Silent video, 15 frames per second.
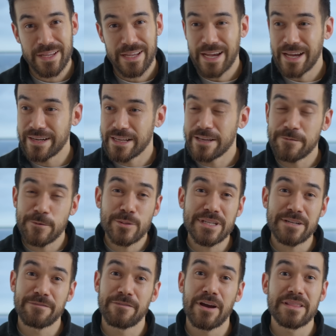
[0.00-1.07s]
And if you
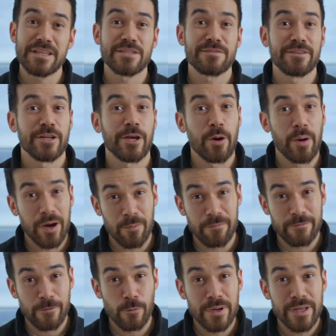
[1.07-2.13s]
did find this video
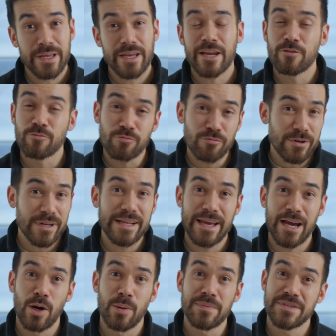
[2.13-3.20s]
helpful, it really
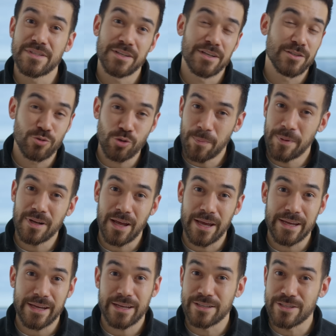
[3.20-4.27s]
helps to drop a
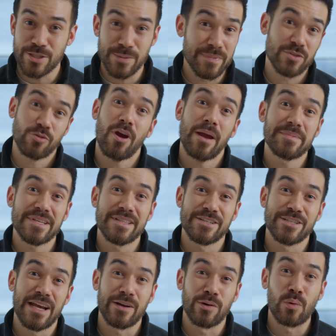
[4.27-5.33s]
like and subscribe to the
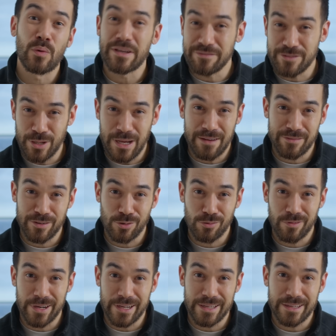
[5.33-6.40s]
channel if you haven't
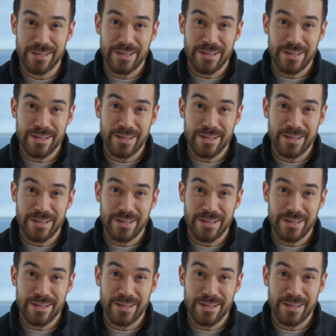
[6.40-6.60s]
already.